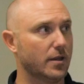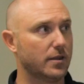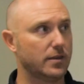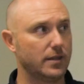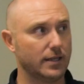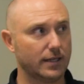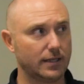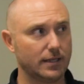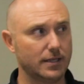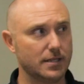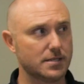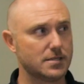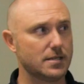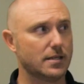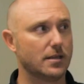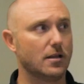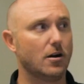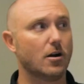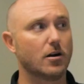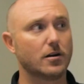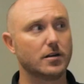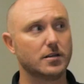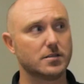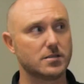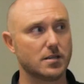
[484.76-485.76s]
thickness and the
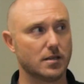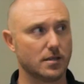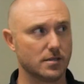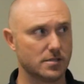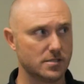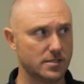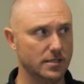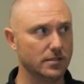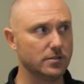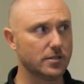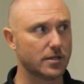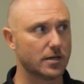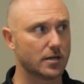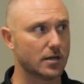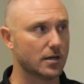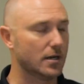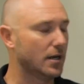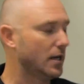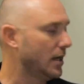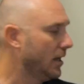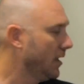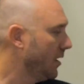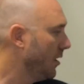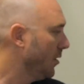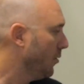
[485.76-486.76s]
hardness of the cylinder,
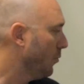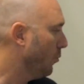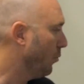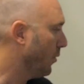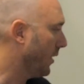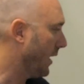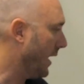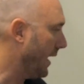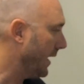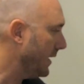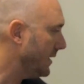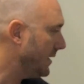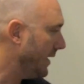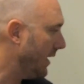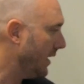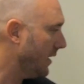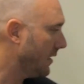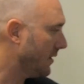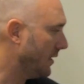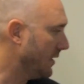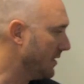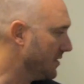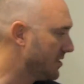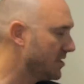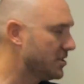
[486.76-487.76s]
when I take
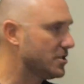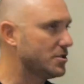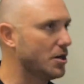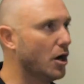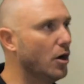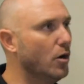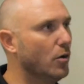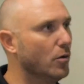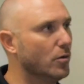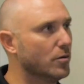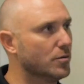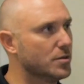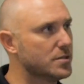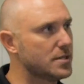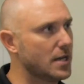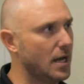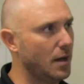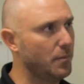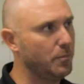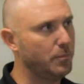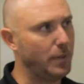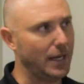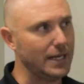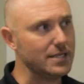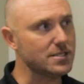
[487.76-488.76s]
these stones,
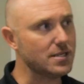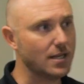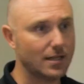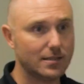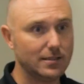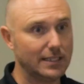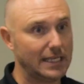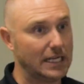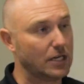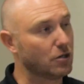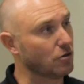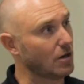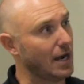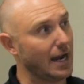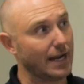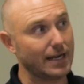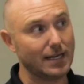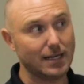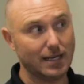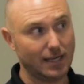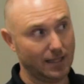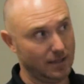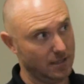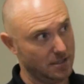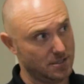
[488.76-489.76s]
I'm basically
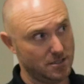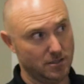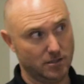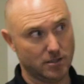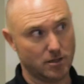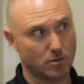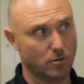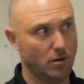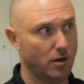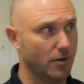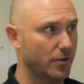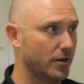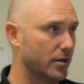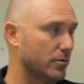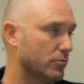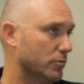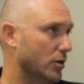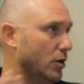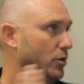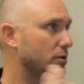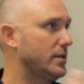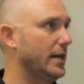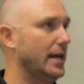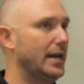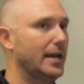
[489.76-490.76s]
grinding the cylinder wall. They're
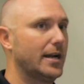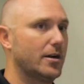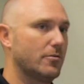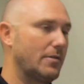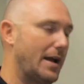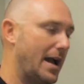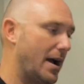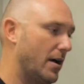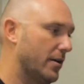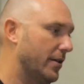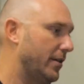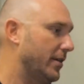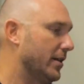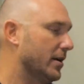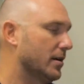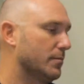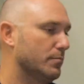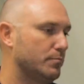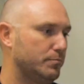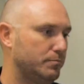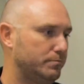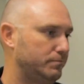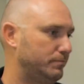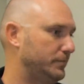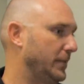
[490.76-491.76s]
rotating around and
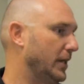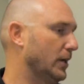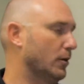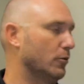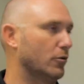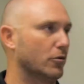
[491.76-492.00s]
they're, you know,